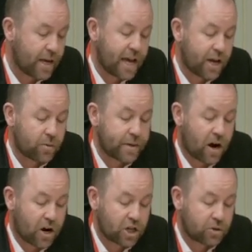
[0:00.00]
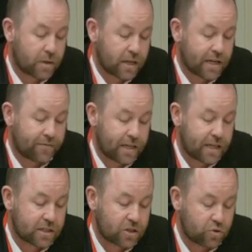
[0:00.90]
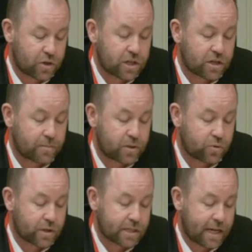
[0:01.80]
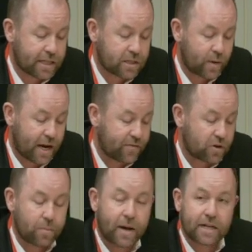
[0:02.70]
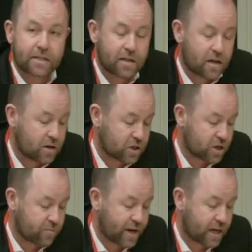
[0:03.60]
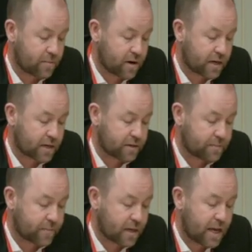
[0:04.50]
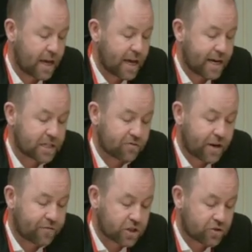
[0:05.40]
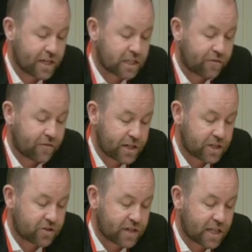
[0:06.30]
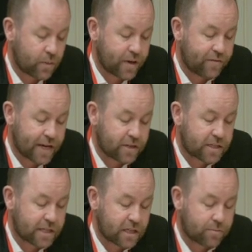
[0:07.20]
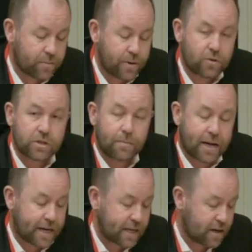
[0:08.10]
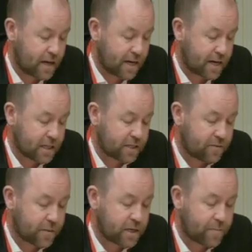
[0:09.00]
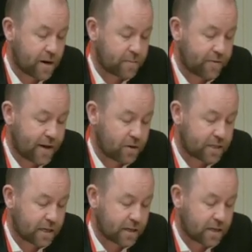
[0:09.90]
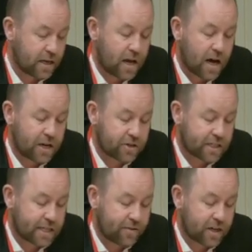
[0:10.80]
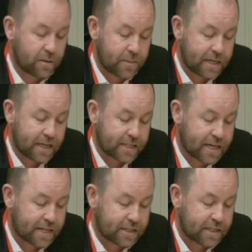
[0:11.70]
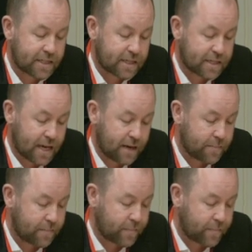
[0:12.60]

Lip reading: It will be arguable if these short-term tourist lets will ever go back to the long-term rental market. It's a great frustration for industry that we have yet to see the proposed planning guidelines from the Department of Housing. I understand the committee has asked to see same.